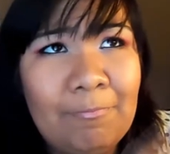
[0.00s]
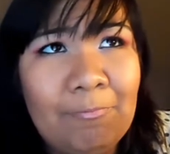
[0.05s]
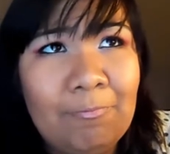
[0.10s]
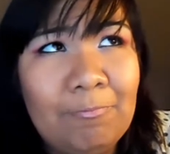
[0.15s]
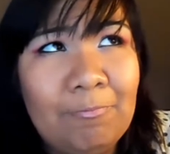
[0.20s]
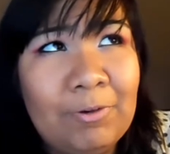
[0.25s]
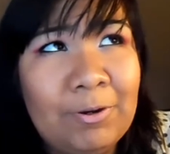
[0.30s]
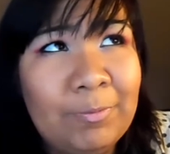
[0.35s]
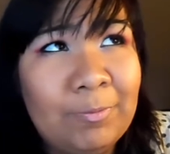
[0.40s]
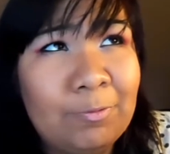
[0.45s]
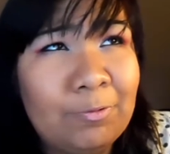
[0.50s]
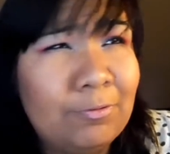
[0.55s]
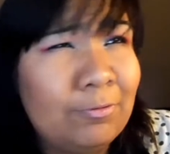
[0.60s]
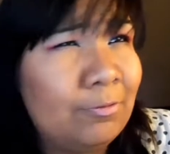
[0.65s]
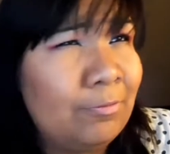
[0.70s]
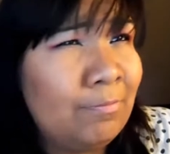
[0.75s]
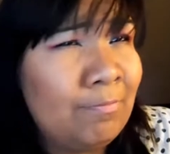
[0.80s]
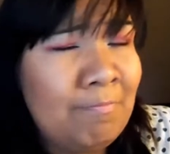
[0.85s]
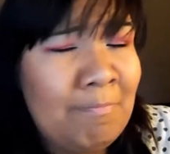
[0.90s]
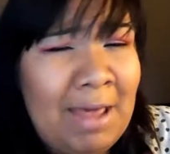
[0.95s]

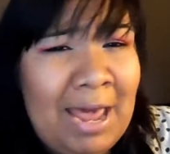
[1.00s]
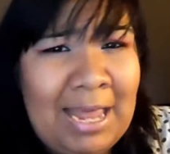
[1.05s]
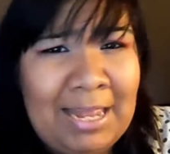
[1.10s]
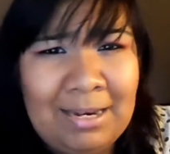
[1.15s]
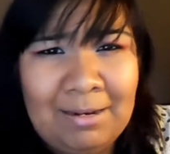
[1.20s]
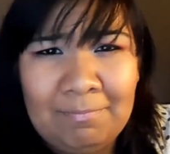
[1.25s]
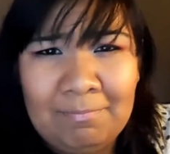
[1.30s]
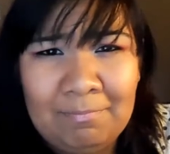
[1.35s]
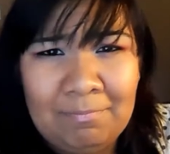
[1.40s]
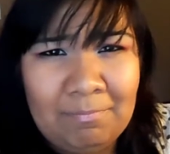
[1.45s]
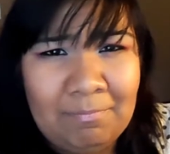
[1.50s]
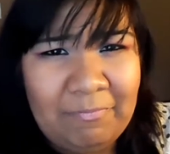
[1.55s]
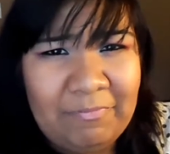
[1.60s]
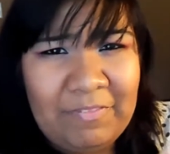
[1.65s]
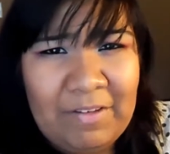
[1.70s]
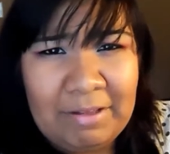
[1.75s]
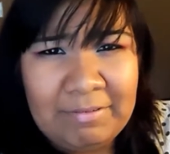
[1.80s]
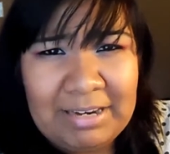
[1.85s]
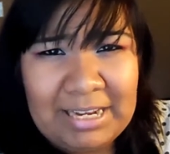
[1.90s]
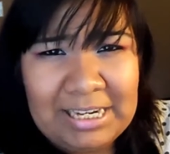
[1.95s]
Rimmel matte
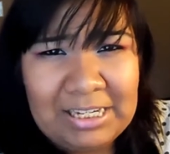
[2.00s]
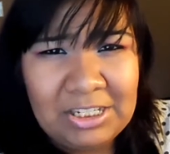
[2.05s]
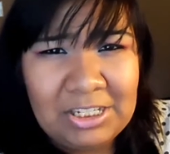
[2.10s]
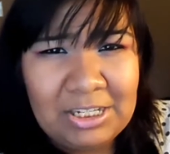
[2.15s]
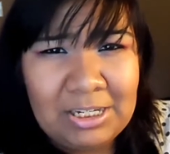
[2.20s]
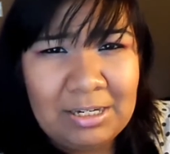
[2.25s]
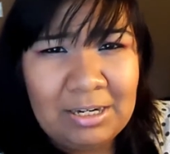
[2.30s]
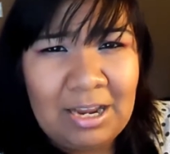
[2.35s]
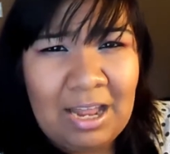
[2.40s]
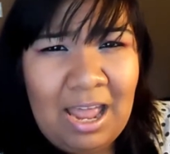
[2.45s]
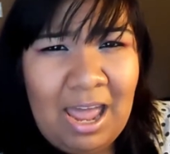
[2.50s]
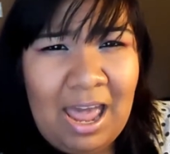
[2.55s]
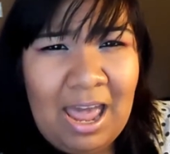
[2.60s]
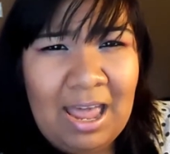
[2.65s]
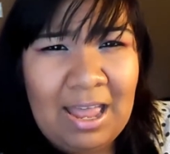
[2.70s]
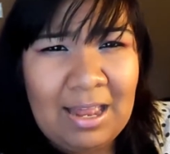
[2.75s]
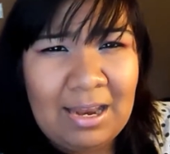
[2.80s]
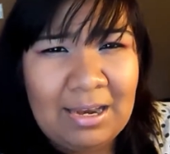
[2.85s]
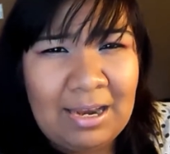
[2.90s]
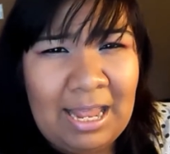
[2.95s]
foundation
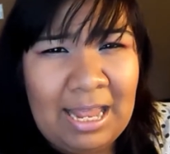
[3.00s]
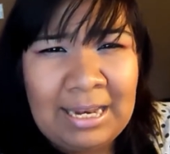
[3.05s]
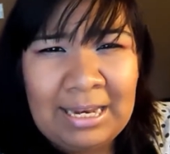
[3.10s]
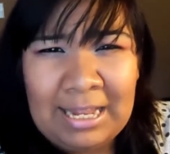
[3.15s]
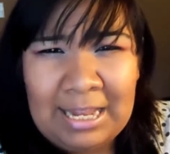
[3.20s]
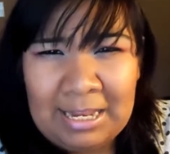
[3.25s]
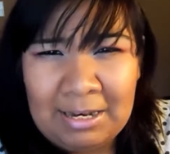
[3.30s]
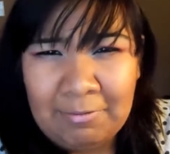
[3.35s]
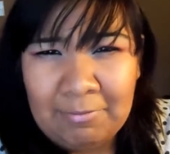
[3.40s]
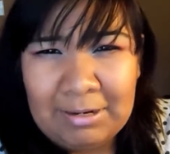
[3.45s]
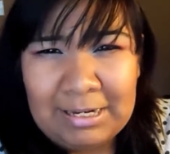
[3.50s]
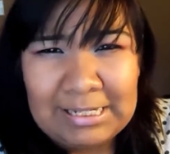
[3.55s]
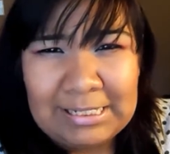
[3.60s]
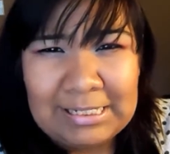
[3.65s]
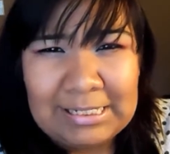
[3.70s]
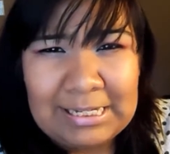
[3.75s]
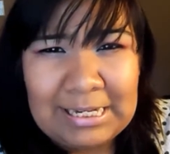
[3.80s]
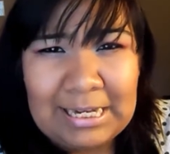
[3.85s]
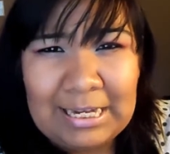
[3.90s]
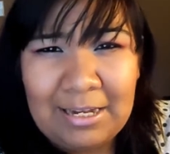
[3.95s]
and an
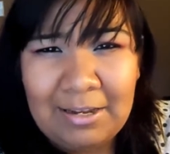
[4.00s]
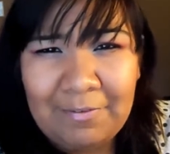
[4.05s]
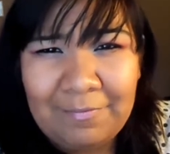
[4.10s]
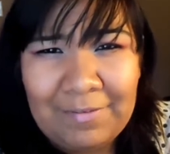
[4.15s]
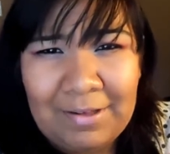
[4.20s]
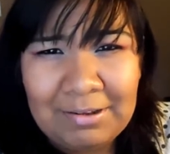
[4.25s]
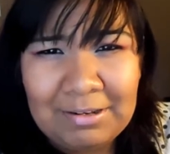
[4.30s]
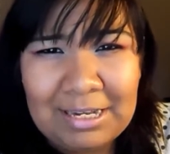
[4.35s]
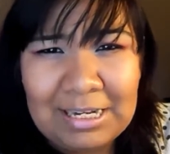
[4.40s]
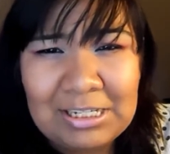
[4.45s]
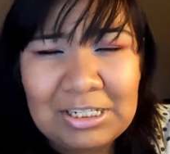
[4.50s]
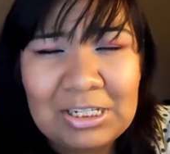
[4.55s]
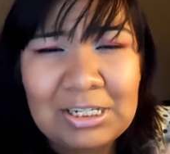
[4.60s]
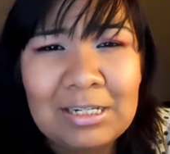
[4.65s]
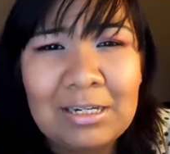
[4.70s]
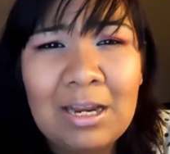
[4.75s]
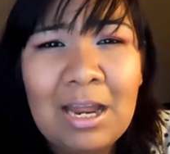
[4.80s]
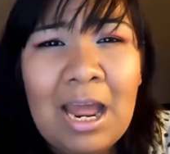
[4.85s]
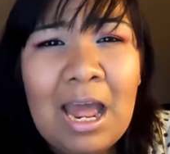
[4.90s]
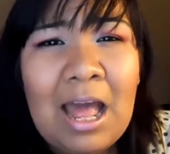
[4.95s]
M.VIe
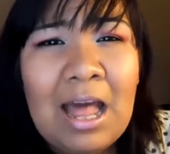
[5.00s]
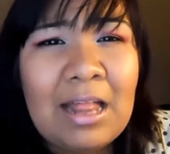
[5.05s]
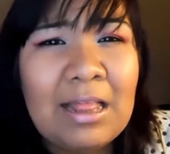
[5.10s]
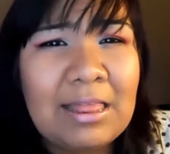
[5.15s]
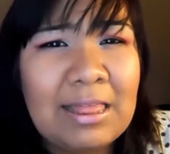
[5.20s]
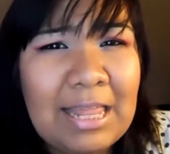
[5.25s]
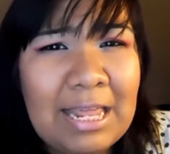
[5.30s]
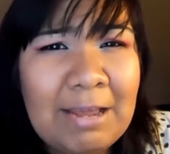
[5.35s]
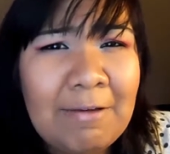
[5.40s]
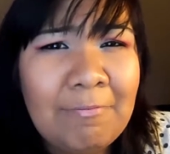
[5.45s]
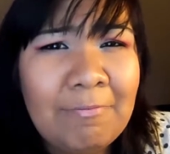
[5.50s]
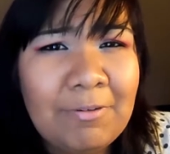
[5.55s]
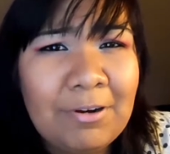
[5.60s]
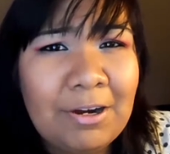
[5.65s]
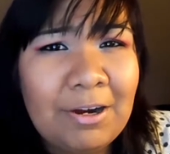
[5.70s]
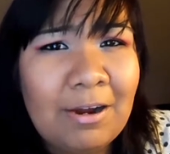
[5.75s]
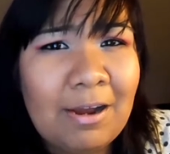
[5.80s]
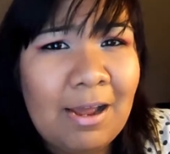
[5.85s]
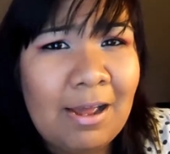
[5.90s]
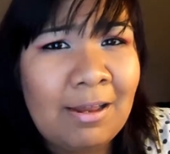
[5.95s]
foundation. They
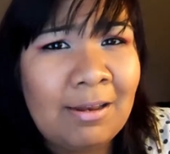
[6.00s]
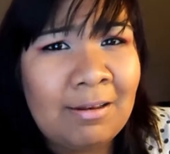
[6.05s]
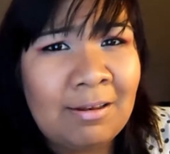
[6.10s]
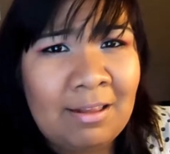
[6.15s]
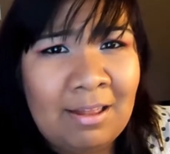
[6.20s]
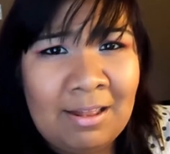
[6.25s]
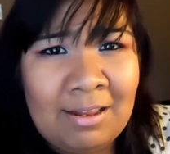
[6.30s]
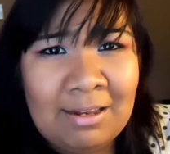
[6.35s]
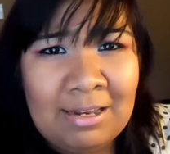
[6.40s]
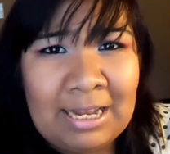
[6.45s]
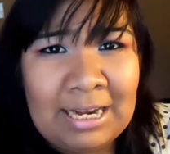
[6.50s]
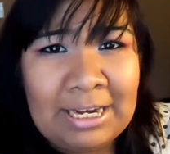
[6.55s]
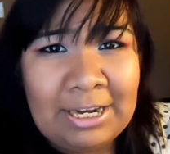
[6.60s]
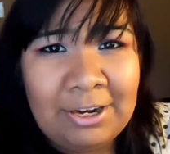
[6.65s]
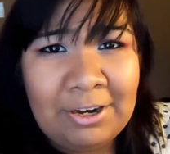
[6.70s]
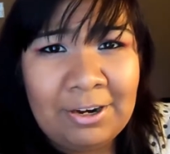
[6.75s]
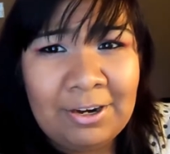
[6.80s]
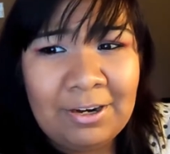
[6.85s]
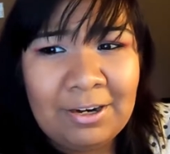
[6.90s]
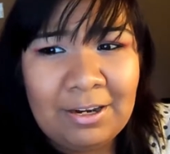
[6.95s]
were a lot
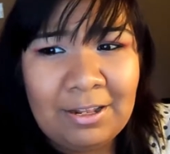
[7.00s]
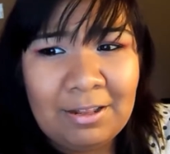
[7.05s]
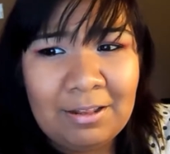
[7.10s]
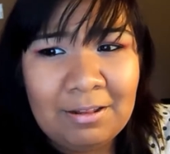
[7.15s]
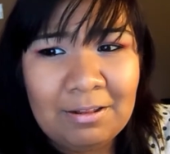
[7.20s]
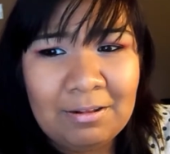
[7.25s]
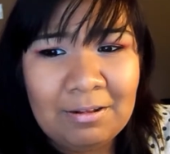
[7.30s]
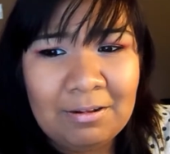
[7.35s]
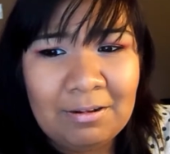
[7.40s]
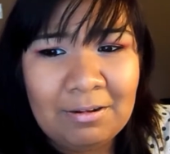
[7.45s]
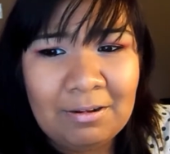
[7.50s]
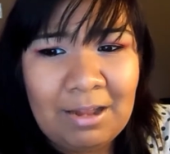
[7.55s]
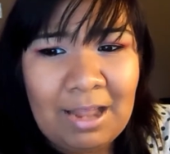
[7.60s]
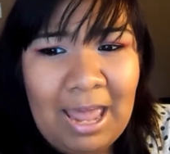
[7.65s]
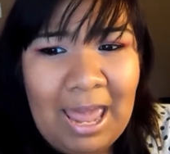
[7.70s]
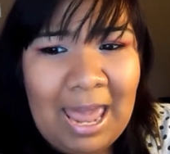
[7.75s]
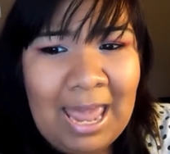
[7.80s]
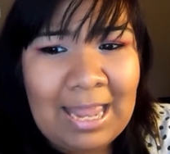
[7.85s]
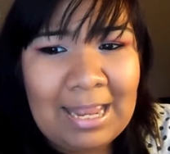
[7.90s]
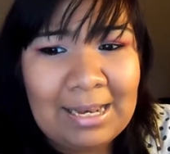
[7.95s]
lighter
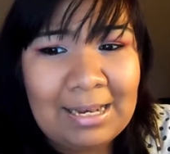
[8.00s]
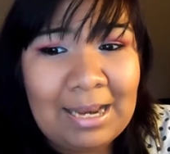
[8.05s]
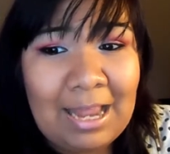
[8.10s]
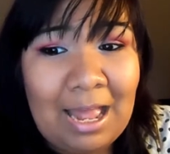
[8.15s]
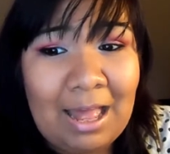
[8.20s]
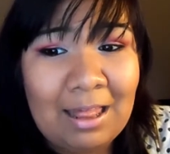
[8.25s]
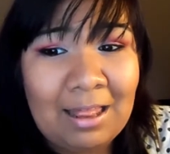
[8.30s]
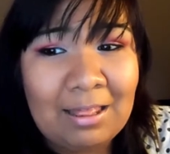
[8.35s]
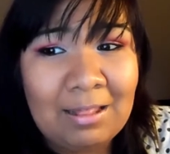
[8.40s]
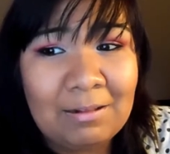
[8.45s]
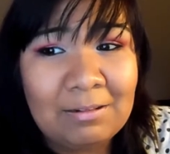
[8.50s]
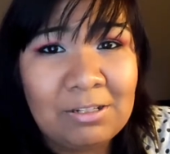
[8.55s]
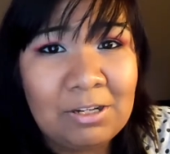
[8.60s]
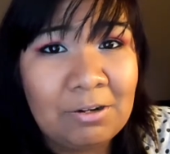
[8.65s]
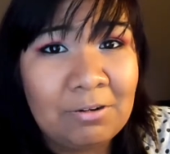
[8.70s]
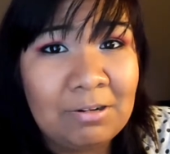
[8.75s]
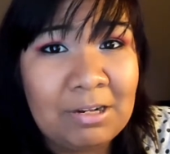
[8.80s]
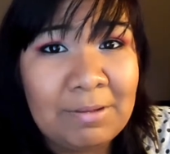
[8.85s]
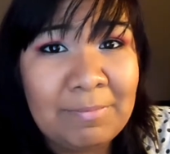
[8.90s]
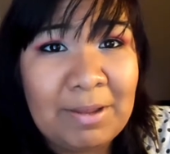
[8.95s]
and
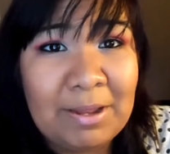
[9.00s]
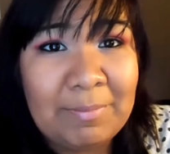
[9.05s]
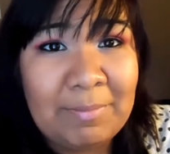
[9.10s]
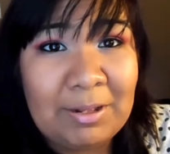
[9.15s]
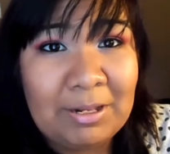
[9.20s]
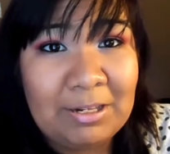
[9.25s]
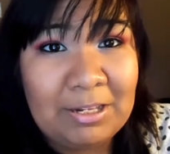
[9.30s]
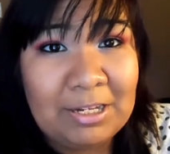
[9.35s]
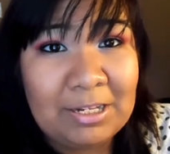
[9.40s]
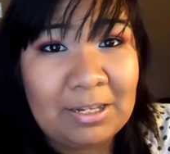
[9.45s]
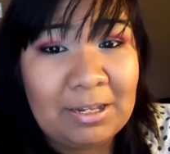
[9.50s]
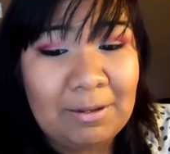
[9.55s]
totally make me look